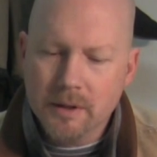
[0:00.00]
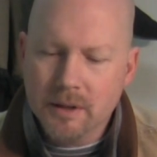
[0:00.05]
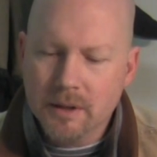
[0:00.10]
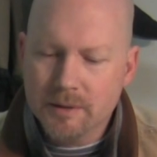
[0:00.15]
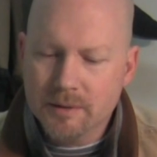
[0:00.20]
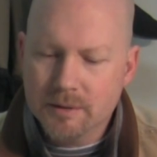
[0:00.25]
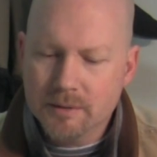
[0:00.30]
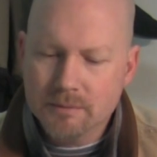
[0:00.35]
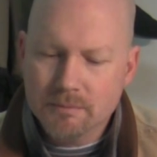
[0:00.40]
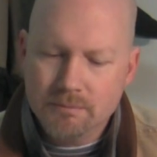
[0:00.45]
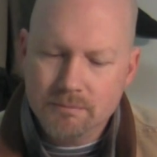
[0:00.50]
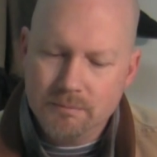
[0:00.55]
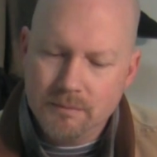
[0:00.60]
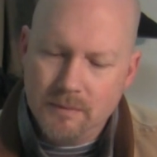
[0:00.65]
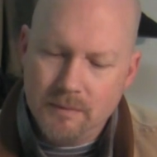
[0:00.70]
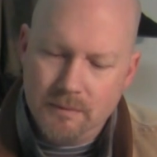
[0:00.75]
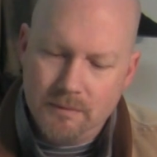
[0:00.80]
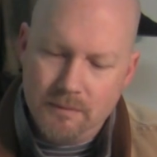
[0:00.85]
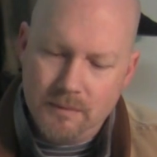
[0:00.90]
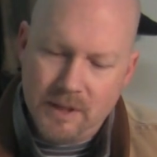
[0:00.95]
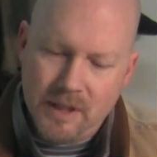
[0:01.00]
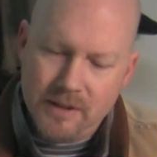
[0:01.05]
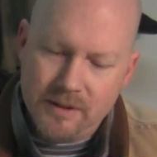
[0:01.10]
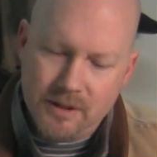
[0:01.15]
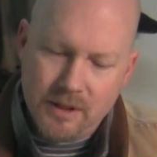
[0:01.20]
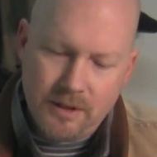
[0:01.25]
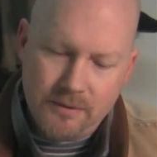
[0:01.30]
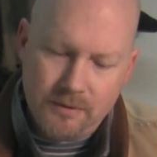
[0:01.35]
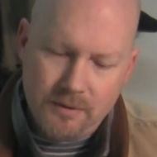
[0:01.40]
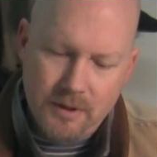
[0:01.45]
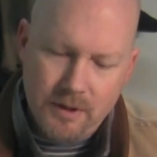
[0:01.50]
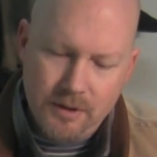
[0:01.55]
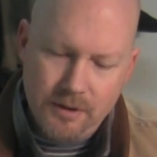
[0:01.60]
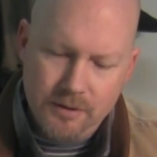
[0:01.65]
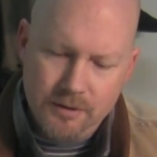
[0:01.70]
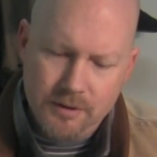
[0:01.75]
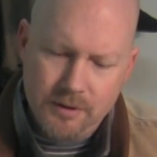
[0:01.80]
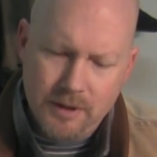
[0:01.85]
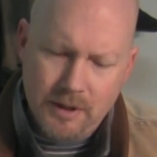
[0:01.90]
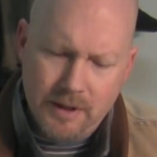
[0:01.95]
in it. That's after I
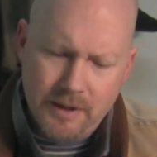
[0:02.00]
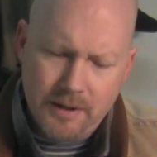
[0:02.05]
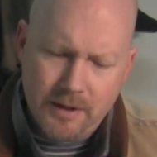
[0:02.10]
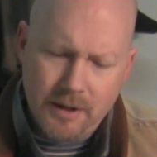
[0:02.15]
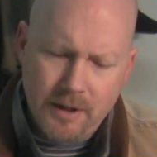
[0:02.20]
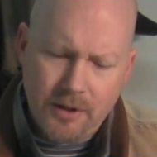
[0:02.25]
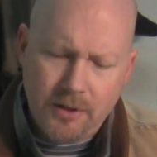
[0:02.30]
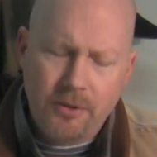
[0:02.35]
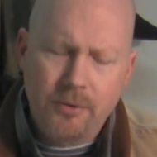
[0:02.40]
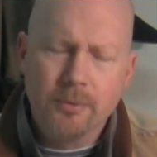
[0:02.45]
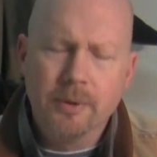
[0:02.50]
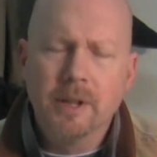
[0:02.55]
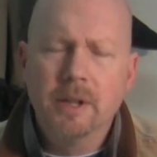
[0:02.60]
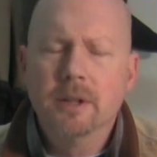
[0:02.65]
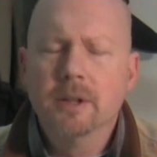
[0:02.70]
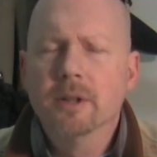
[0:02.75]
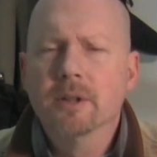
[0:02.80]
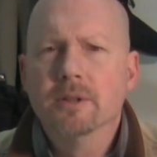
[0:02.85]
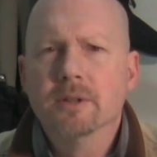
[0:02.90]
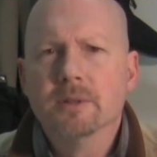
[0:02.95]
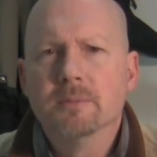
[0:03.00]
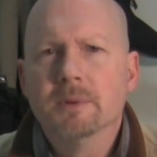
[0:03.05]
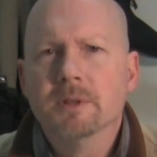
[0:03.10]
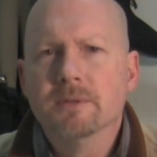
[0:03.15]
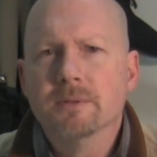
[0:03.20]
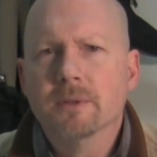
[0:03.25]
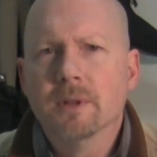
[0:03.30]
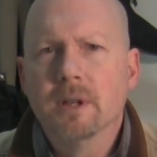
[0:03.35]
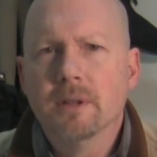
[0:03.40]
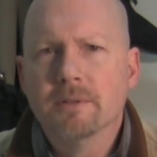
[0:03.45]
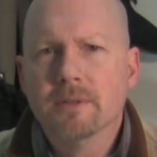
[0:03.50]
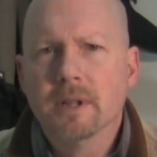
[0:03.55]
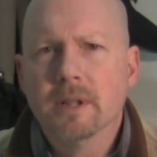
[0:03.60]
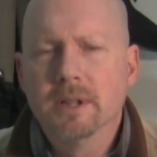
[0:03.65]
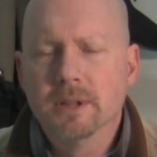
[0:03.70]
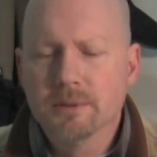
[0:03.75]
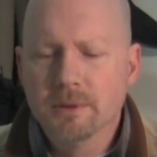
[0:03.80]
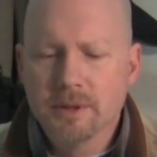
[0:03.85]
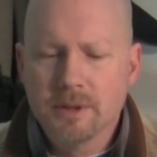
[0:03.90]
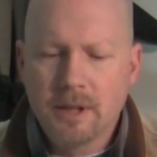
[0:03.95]
used it, I think, 3 years before I
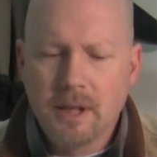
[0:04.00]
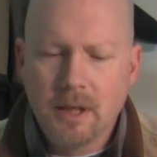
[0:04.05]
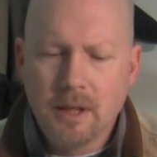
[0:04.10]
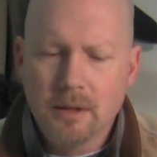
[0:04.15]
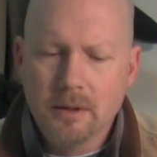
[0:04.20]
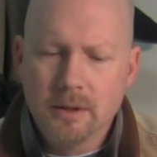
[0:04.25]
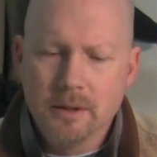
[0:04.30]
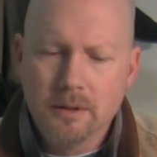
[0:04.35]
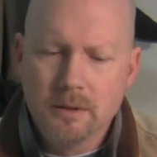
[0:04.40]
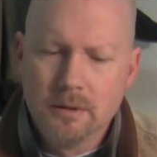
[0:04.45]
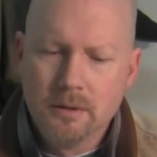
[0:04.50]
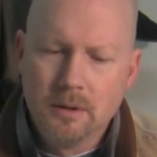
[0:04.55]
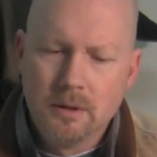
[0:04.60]
finally retired it.